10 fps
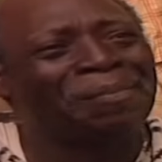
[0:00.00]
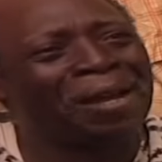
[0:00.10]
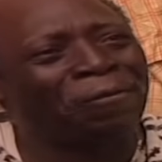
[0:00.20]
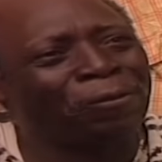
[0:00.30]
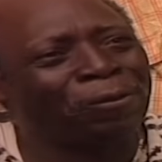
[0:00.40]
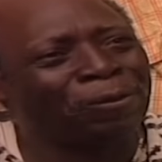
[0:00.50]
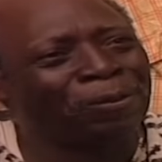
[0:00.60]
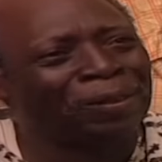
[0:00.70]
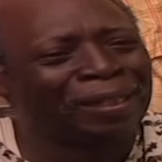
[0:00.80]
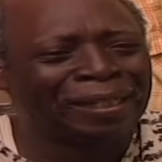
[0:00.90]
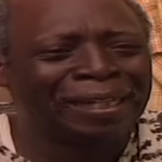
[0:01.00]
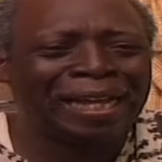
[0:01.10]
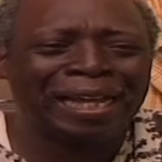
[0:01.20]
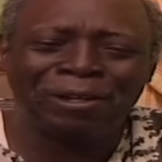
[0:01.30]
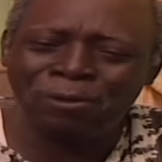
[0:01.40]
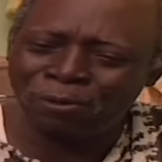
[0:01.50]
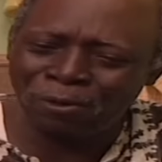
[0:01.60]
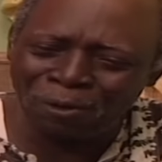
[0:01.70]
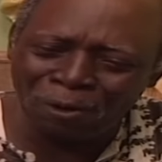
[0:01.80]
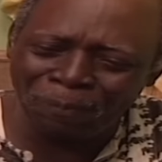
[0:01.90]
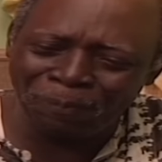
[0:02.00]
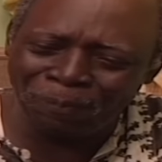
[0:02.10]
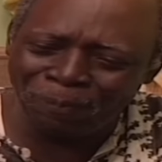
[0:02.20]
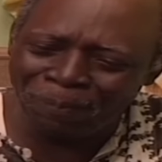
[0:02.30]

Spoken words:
My food? Look, no